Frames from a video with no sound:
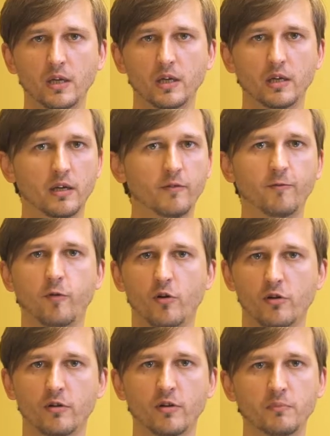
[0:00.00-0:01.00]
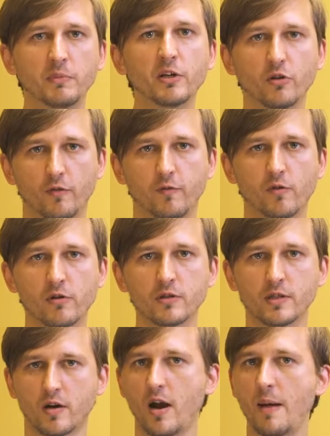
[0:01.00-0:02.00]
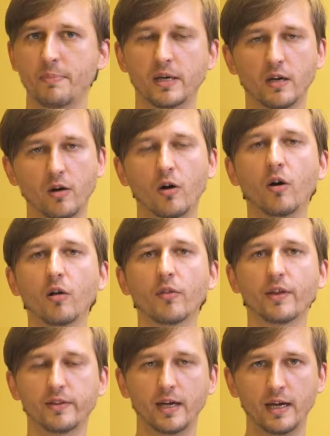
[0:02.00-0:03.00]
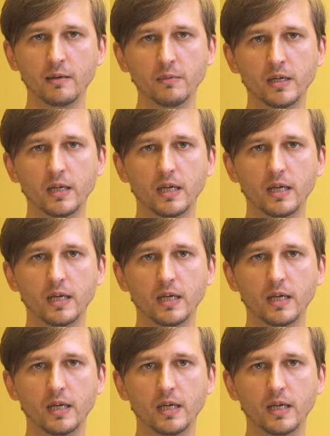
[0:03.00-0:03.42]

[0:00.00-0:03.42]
micro forks are happening all the time,